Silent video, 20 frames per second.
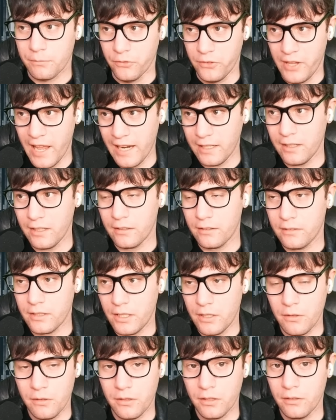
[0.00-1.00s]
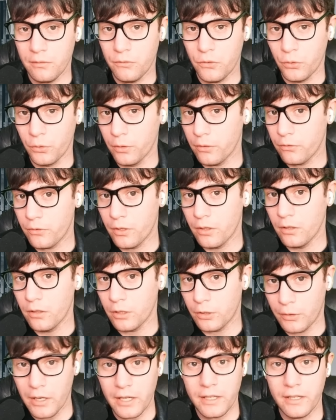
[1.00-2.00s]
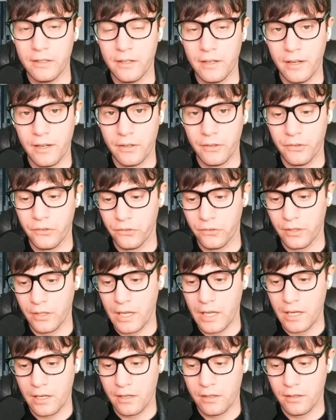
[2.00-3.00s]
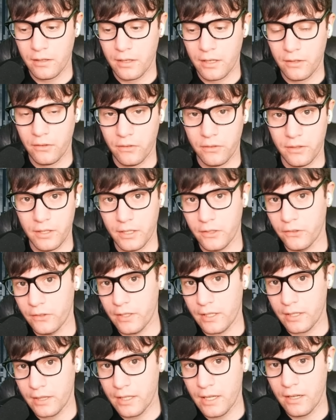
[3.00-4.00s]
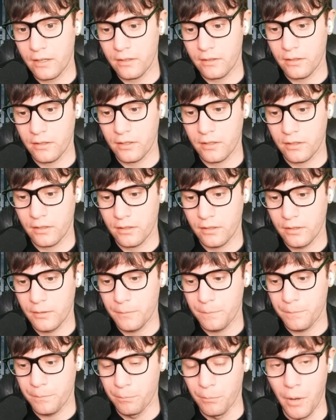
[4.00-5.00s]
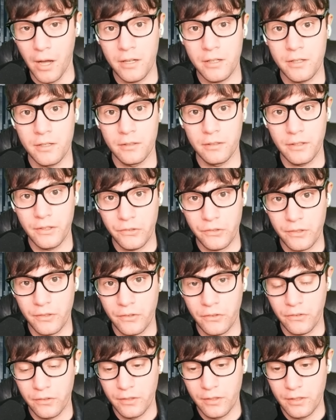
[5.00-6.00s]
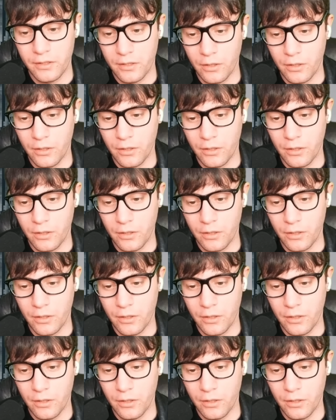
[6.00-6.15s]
technically, you could sort of call crocodiles and things like that monitor lizards.